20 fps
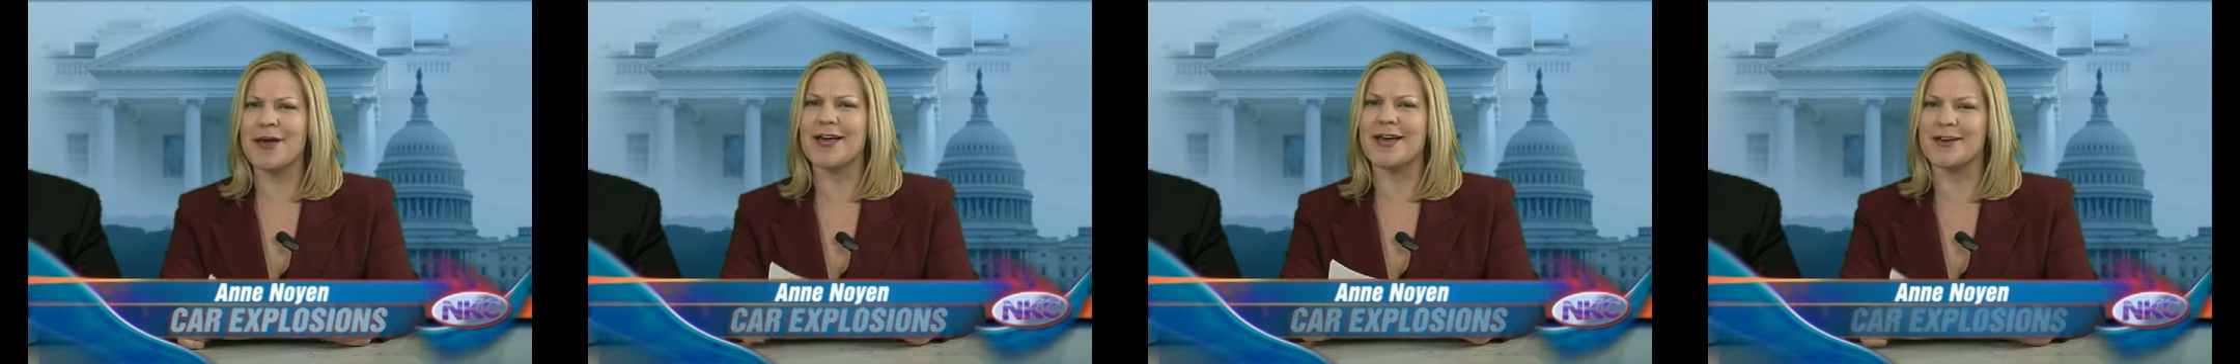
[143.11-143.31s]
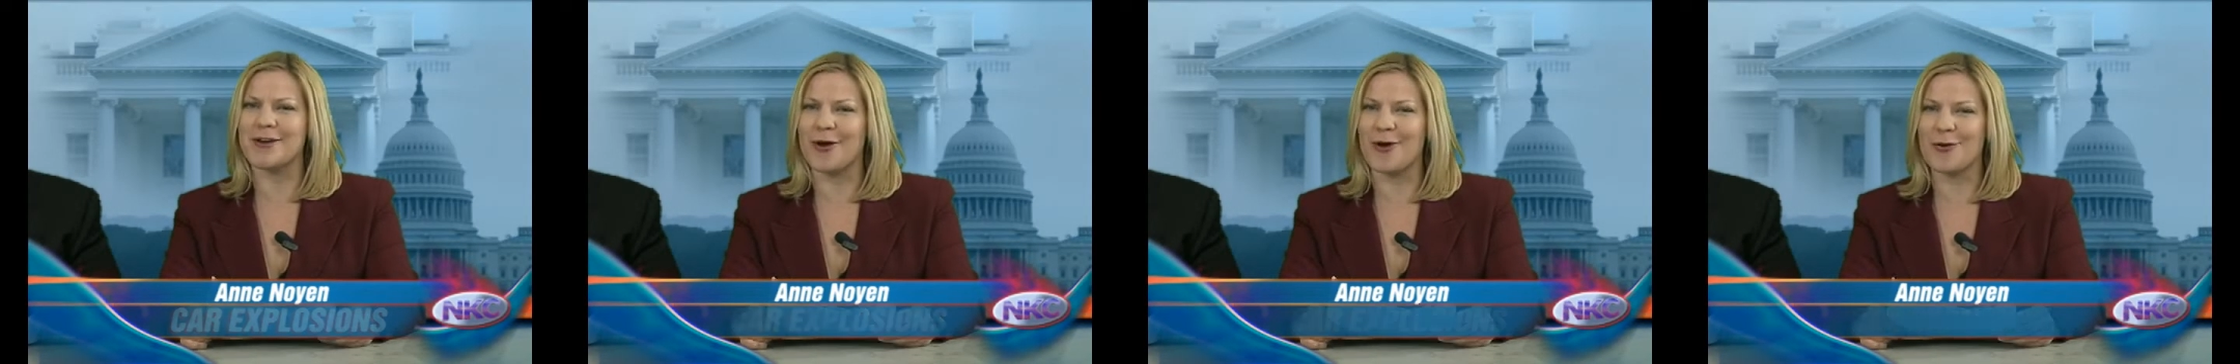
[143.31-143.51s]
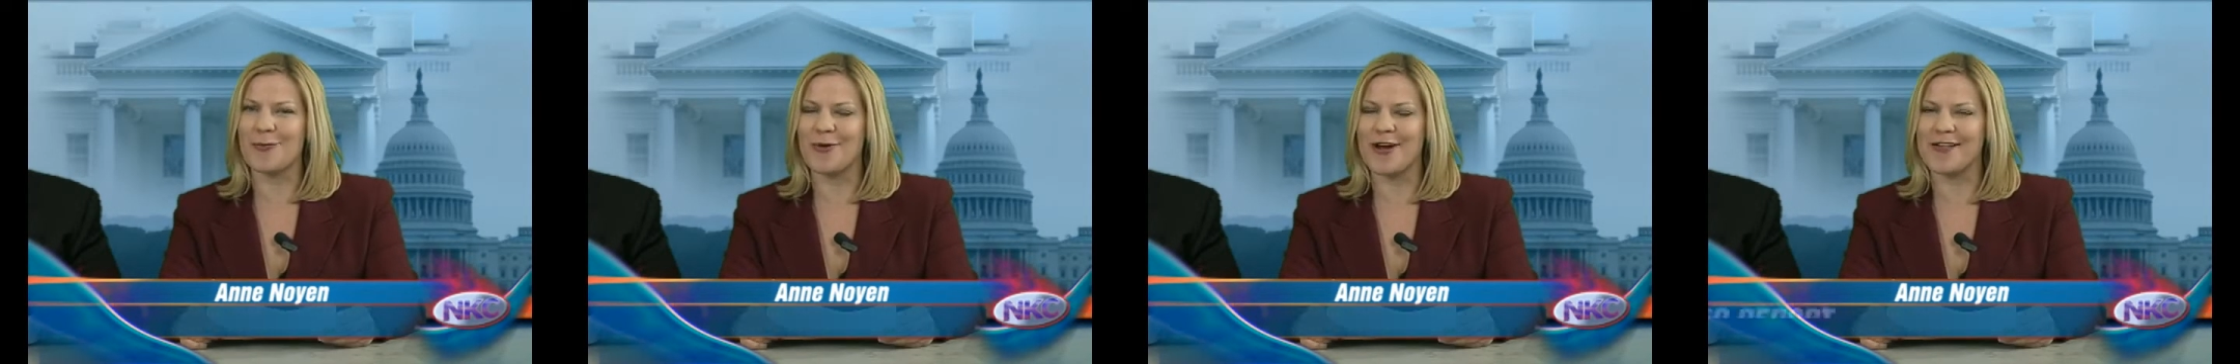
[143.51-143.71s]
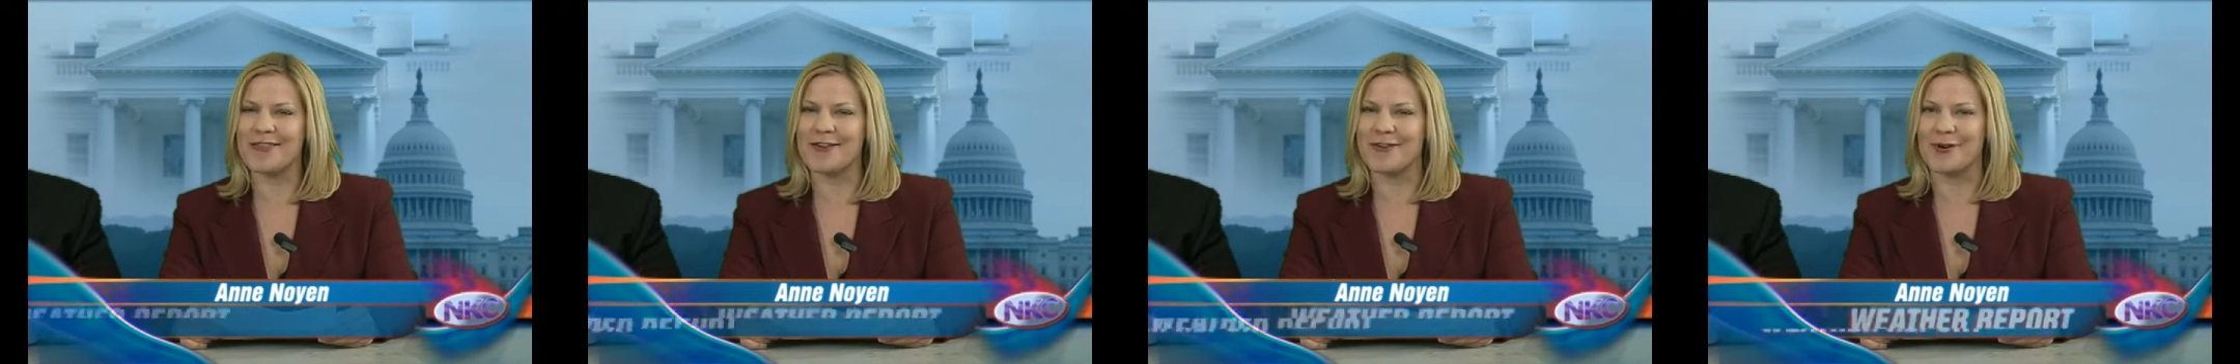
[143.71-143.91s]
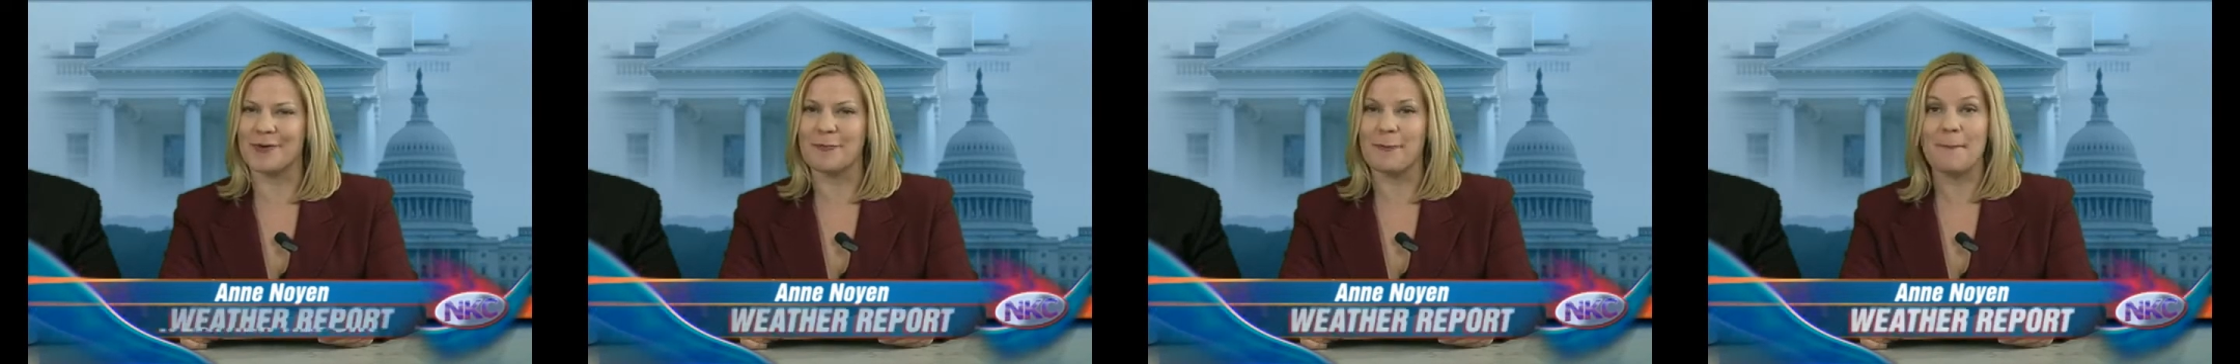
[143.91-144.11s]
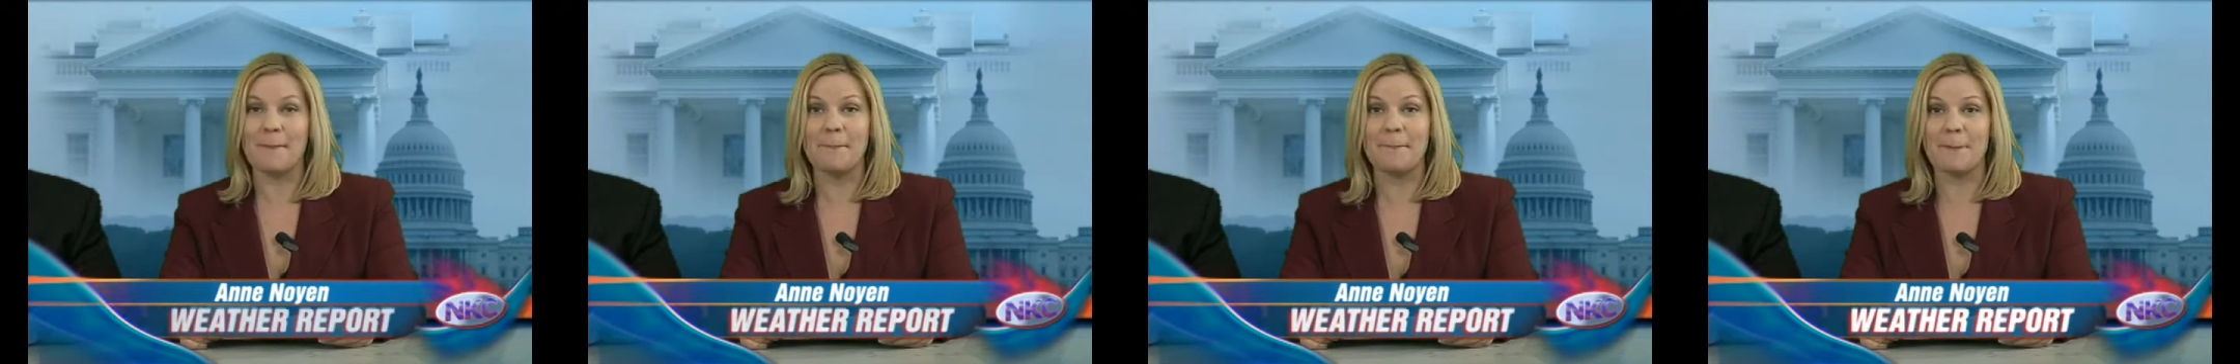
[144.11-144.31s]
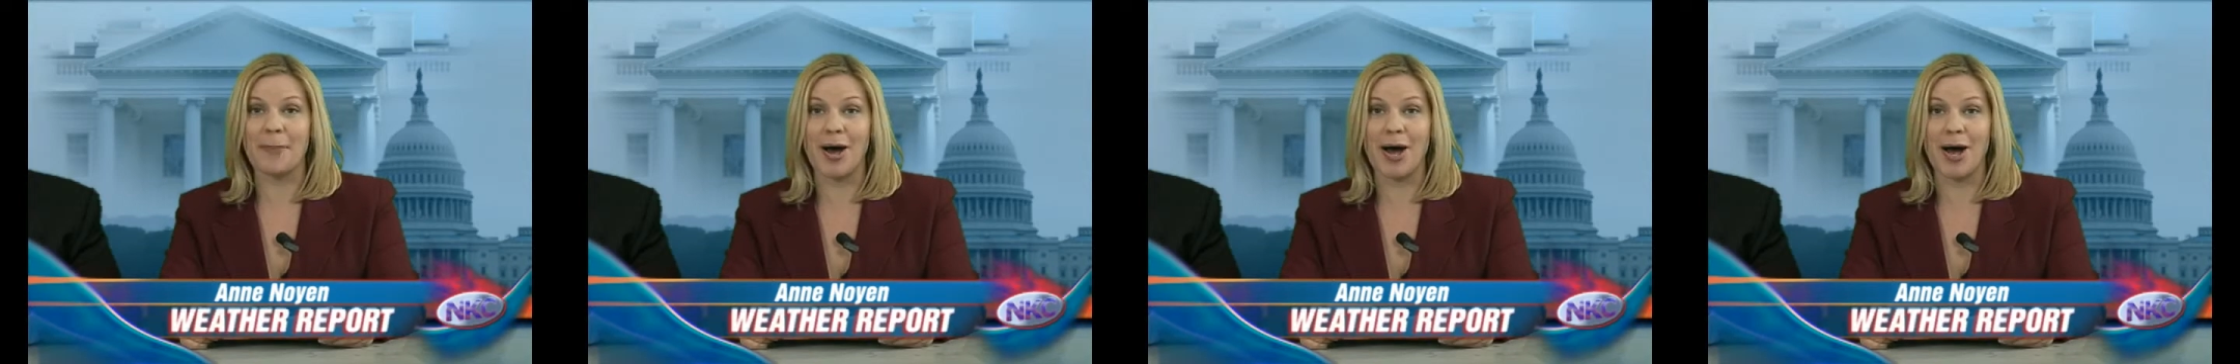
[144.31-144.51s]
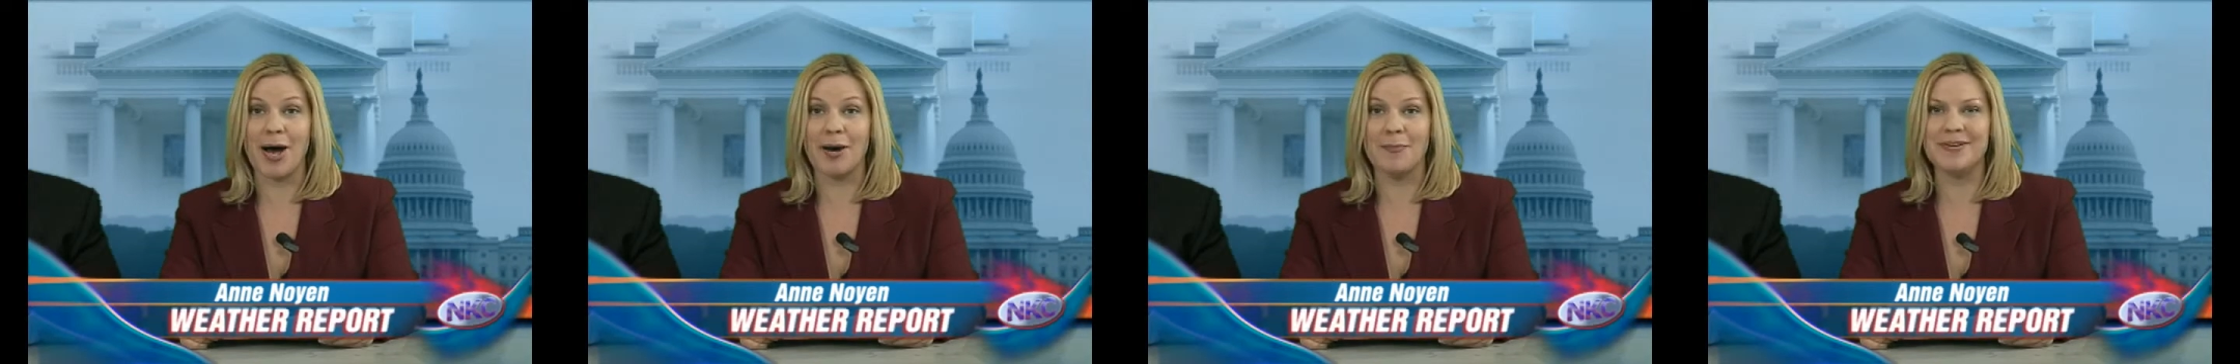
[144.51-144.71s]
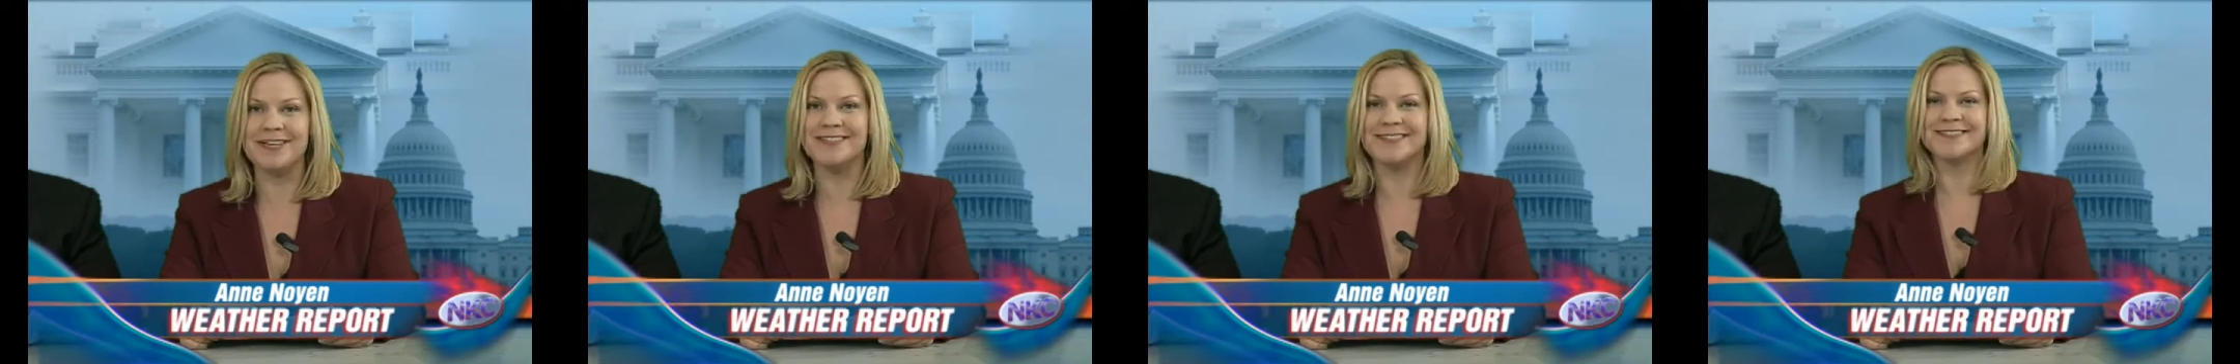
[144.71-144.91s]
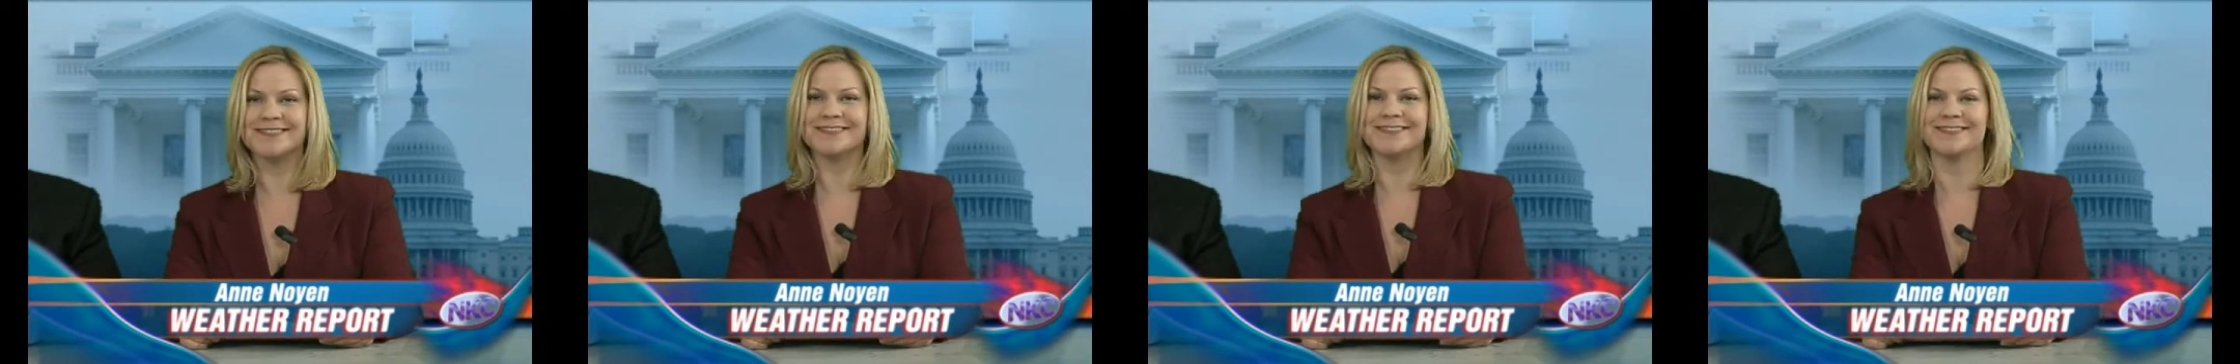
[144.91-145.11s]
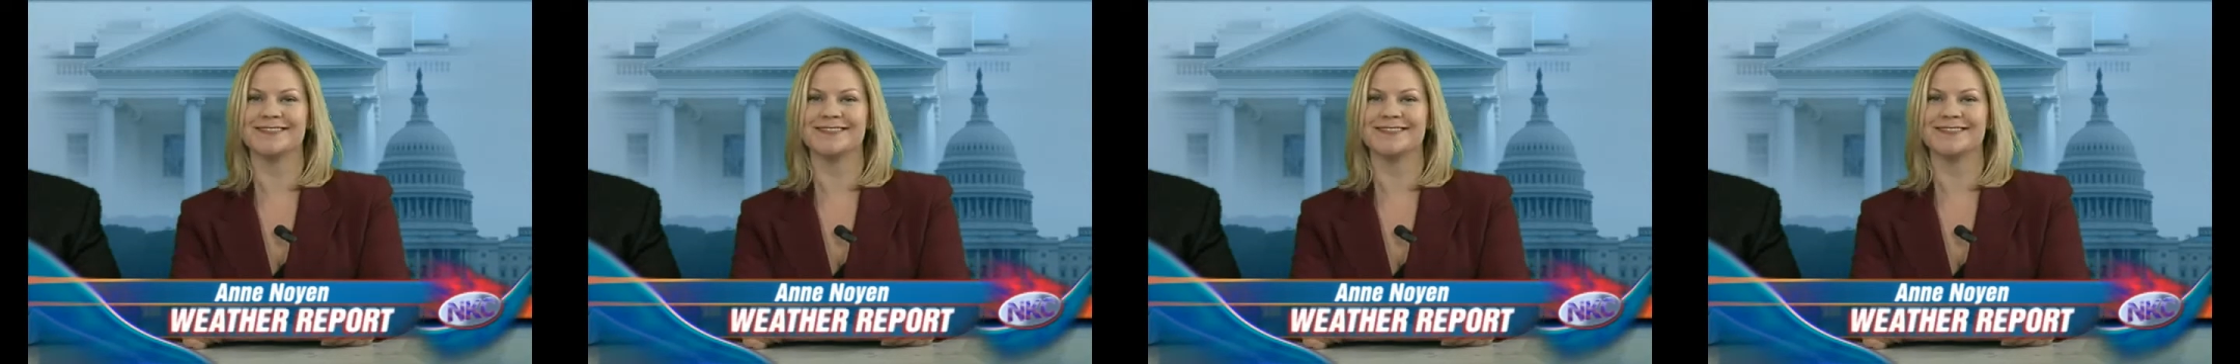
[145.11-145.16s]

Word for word: and our weather. Bob?